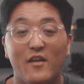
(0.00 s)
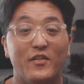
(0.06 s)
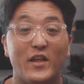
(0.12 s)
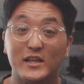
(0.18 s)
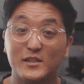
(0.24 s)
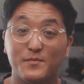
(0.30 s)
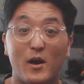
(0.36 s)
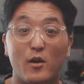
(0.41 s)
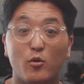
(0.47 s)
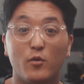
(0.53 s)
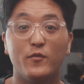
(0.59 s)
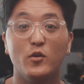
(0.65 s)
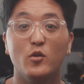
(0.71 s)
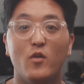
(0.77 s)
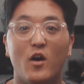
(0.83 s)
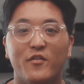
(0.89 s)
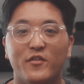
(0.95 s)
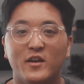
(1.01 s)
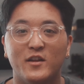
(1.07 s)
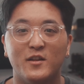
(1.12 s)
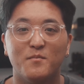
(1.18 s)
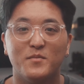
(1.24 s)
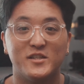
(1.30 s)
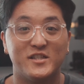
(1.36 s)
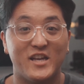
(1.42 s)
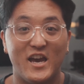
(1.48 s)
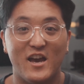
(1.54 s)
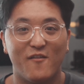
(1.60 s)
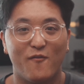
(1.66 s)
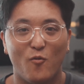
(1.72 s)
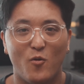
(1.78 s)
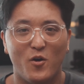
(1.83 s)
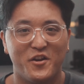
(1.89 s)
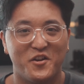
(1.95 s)
and that's my review on the Olympus
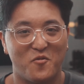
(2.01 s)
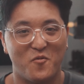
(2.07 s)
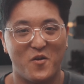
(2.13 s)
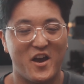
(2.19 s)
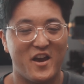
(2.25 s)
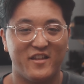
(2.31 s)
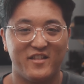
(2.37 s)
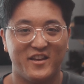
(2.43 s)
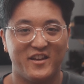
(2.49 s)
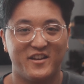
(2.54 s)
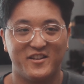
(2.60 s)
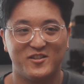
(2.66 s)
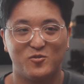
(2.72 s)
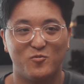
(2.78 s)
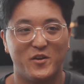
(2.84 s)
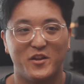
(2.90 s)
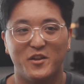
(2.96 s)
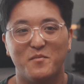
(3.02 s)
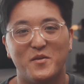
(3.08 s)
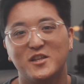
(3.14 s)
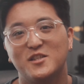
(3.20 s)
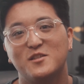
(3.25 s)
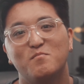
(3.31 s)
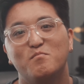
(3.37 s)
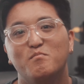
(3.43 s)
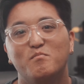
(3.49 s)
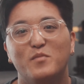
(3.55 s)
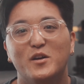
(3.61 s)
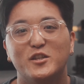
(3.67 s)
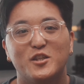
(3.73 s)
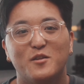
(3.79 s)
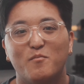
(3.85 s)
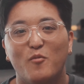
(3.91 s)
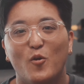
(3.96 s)
AF1 and why I think it's one of the best
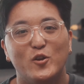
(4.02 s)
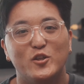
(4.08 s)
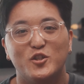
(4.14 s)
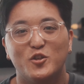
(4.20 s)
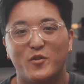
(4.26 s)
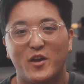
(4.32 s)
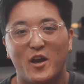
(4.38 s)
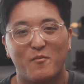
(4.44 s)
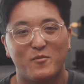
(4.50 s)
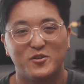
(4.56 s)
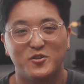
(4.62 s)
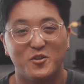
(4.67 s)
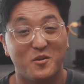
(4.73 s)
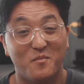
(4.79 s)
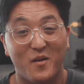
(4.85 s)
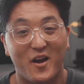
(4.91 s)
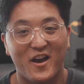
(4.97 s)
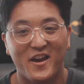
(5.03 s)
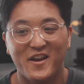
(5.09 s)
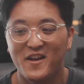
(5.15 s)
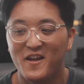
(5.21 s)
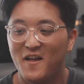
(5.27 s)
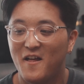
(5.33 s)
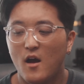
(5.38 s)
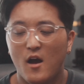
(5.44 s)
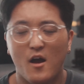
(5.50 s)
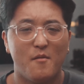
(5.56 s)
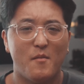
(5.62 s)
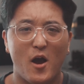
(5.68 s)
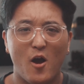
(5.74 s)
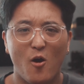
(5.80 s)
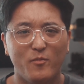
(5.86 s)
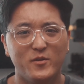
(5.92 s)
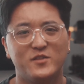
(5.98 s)
budget point and shoot cameras you can buy. Um,
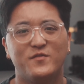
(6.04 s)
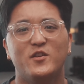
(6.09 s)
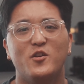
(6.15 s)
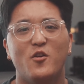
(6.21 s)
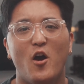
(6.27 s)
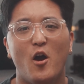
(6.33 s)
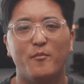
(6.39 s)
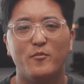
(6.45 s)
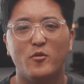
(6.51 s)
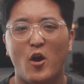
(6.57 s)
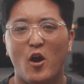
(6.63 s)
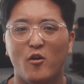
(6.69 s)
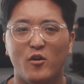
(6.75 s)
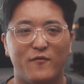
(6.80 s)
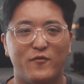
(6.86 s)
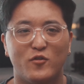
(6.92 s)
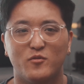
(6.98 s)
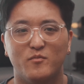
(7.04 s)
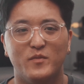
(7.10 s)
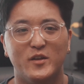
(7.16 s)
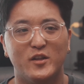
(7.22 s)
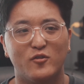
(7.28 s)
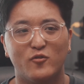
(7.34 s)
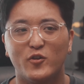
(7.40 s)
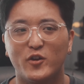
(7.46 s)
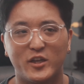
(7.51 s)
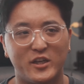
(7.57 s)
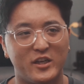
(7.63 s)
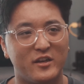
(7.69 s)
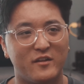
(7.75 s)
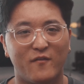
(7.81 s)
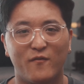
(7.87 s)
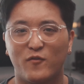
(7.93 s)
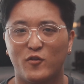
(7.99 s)
I hope this video helped you out if you've been
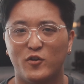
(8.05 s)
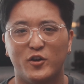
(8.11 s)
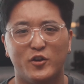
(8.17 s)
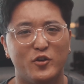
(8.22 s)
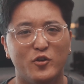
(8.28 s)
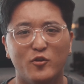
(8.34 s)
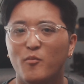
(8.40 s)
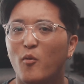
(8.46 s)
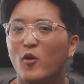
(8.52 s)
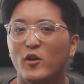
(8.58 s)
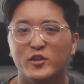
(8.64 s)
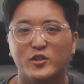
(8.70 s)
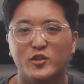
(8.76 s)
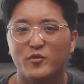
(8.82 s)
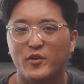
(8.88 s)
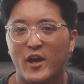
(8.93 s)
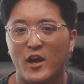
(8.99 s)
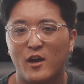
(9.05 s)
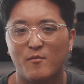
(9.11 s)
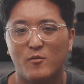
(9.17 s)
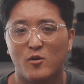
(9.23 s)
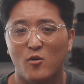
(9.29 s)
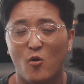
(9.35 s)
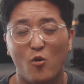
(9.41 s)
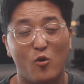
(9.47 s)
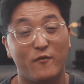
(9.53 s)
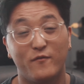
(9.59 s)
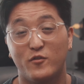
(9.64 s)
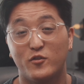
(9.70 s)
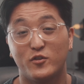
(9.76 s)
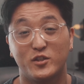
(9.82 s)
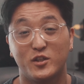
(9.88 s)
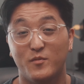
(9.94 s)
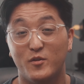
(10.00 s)
looking for a new point and shoot camera or if
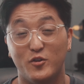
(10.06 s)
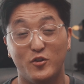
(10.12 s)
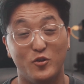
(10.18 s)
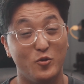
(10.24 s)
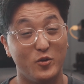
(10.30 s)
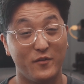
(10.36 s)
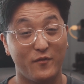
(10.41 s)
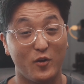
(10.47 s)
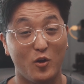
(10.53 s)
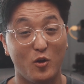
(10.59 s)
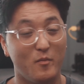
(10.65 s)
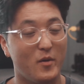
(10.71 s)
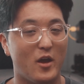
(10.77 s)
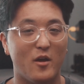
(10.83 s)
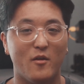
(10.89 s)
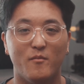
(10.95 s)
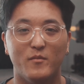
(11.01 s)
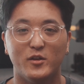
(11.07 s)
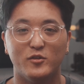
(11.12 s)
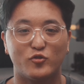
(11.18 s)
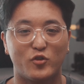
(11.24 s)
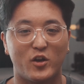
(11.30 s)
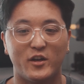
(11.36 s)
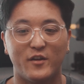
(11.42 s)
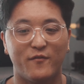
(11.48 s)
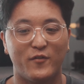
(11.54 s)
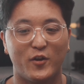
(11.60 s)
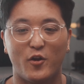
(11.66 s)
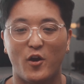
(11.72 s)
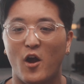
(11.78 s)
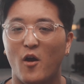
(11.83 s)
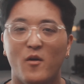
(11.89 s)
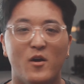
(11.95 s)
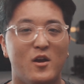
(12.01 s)
you're someone new to film and been trying to figure
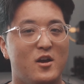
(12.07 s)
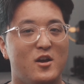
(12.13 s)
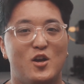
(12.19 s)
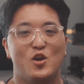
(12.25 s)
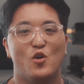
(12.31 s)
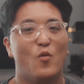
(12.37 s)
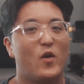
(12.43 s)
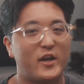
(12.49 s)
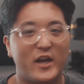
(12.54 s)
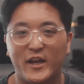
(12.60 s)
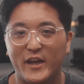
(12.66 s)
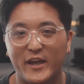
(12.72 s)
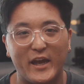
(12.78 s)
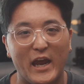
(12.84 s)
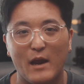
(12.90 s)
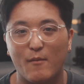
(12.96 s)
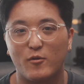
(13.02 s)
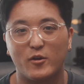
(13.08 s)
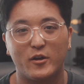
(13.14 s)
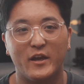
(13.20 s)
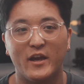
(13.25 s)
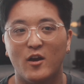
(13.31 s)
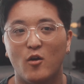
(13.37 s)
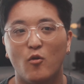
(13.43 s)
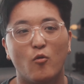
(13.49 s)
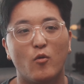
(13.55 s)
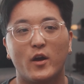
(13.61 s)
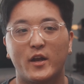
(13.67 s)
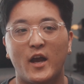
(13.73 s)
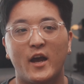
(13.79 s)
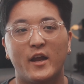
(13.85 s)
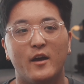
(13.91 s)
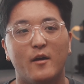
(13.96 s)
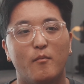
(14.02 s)
out what kind of camera to get, what
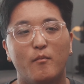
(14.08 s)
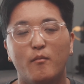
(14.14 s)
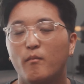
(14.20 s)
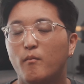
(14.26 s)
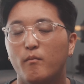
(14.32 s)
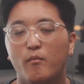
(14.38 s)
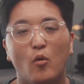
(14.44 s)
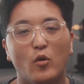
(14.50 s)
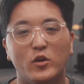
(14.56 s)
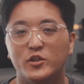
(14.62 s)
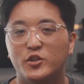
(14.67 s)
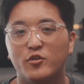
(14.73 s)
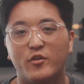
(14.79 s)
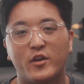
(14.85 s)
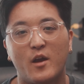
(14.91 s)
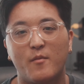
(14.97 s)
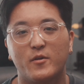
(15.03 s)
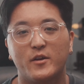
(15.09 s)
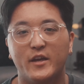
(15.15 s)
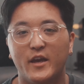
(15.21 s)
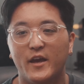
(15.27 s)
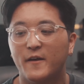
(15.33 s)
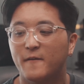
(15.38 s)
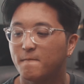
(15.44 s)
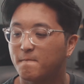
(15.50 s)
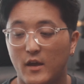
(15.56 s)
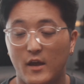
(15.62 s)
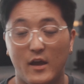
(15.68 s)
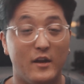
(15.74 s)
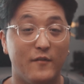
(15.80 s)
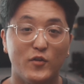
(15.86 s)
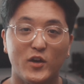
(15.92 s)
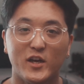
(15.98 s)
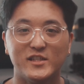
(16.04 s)
kind of point and shoot camera to get.
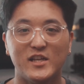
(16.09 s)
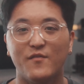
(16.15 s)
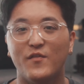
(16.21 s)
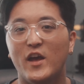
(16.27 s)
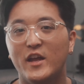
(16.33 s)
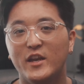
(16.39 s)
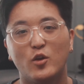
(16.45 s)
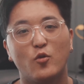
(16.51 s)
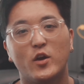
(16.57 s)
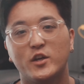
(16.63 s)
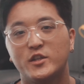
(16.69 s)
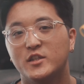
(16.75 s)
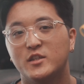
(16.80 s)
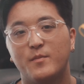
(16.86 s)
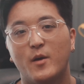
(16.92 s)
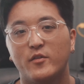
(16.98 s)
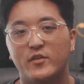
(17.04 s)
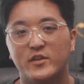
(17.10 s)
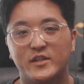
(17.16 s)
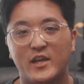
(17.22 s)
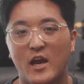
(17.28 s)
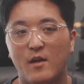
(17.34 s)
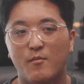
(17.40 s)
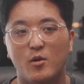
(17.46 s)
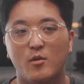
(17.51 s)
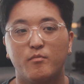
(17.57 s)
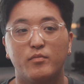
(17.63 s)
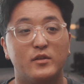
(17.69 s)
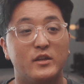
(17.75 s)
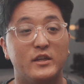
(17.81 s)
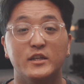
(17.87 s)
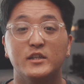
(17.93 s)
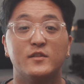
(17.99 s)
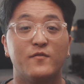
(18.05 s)
And if you guys have any questions about this camera,
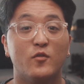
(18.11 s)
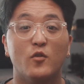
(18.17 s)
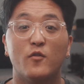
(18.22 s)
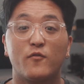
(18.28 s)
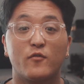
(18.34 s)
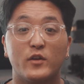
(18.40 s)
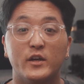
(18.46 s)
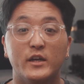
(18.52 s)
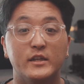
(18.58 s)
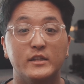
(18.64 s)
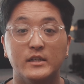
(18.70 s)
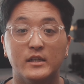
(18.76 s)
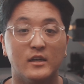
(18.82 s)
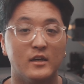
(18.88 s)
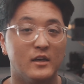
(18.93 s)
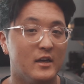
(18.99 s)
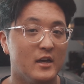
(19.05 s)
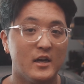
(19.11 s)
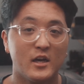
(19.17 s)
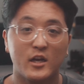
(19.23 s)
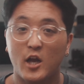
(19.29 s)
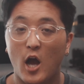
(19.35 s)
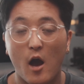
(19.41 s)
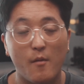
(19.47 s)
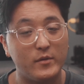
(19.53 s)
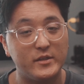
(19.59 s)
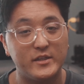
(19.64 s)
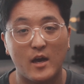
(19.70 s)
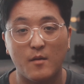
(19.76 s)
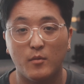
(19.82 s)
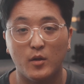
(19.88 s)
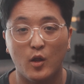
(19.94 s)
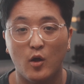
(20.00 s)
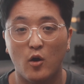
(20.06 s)
please feel free to comment
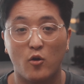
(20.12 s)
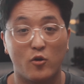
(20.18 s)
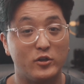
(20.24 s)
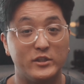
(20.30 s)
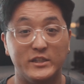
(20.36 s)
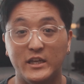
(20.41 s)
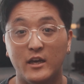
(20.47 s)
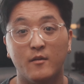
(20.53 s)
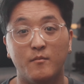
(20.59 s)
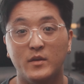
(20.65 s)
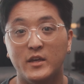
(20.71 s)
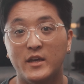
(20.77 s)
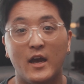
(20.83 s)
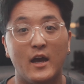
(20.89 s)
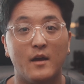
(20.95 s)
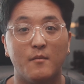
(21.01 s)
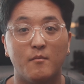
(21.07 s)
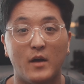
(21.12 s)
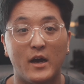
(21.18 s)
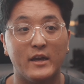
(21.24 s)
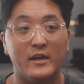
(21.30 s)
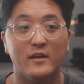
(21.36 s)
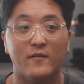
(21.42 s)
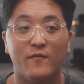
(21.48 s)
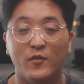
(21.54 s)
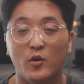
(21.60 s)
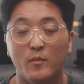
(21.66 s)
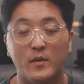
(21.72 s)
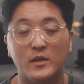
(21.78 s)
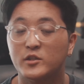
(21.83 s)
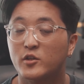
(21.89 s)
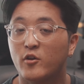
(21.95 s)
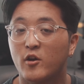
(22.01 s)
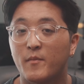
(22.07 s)
down below or DM me at my film
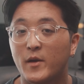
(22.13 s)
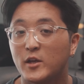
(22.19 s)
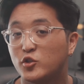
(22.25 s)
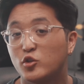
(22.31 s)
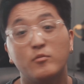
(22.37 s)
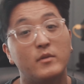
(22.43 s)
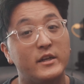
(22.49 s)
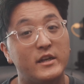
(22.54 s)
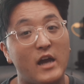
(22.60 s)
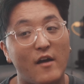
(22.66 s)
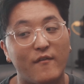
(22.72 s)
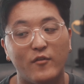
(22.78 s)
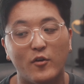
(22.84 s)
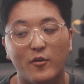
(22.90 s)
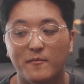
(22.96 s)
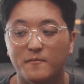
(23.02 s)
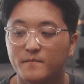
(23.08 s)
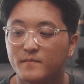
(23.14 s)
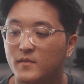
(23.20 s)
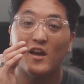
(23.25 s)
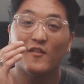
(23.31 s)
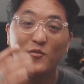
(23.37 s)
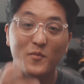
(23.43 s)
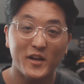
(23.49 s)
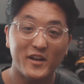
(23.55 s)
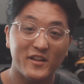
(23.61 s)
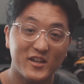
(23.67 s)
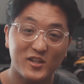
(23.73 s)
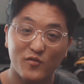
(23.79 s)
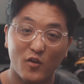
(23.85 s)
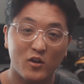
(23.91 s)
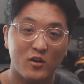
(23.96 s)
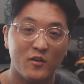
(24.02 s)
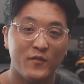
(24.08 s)
Instagram at jubilee.film. If you made it this
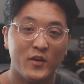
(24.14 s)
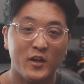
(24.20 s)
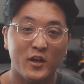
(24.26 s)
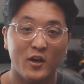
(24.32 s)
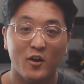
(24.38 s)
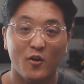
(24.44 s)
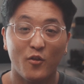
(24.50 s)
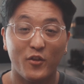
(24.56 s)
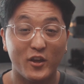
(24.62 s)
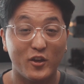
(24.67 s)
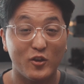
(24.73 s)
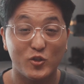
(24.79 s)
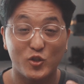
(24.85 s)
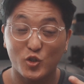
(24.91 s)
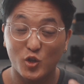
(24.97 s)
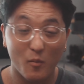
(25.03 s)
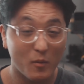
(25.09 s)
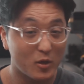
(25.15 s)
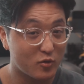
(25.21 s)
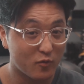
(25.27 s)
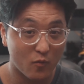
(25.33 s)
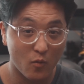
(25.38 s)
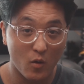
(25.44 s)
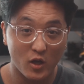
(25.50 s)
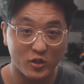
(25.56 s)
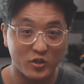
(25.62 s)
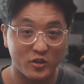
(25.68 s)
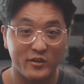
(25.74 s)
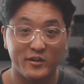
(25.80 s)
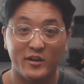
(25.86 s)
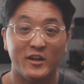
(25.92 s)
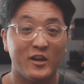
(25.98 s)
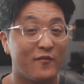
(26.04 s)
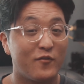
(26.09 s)
far in the video, thank you so much for
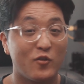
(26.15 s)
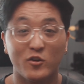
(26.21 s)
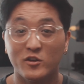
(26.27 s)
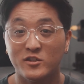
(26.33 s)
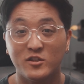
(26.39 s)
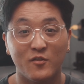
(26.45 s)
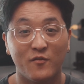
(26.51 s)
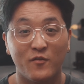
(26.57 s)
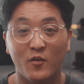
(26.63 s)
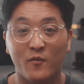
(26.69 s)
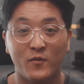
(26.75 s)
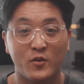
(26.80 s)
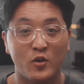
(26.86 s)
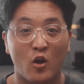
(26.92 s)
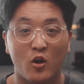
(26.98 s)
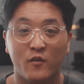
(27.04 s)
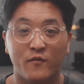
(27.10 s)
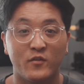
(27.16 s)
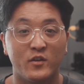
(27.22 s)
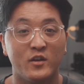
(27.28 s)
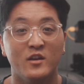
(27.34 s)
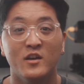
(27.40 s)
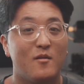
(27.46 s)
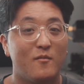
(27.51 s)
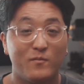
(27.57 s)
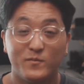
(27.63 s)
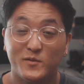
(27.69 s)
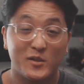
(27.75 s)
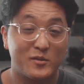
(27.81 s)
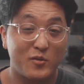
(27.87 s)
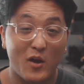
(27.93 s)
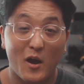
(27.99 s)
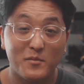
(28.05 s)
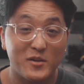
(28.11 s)
watching. And if you're into film photography,
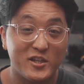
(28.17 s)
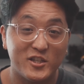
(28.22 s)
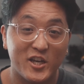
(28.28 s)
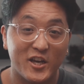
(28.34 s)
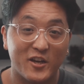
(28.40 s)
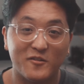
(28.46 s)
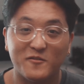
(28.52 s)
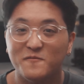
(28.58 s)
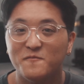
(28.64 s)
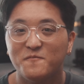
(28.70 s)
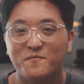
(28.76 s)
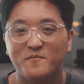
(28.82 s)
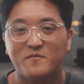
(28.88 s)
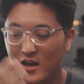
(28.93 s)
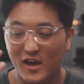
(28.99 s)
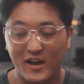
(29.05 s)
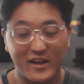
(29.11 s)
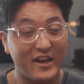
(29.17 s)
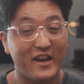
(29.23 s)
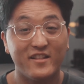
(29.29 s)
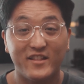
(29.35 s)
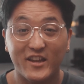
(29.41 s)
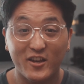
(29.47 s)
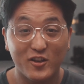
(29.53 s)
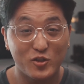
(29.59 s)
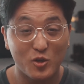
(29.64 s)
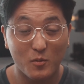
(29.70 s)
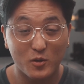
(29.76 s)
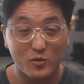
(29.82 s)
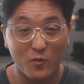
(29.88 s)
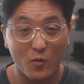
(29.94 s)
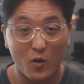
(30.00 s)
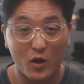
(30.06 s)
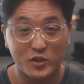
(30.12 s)
subscribe to the channel. Again, thank you so
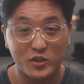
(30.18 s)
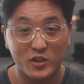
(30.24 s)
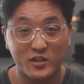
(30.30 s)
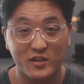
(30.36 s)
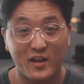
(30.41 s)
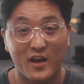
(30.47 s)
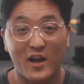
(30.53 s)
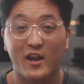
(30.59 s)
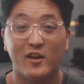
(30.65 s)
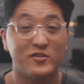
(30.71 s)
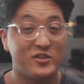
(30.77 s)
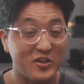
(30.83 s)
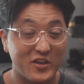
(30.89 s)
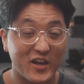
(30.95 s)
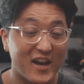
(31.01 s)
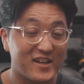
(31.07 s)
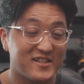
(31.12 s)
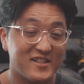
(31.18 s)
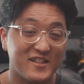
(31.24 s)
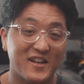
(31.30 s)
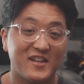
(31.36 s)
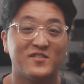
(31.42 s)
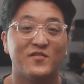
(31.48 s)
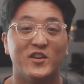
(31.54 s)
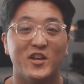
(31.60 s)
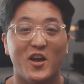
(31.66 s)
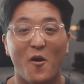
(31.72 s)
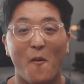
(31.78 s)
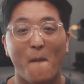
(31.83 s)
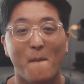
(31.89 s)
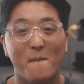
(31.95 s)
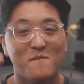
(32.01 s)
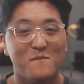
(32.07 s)
much for watching and I'll see you guys in the next video.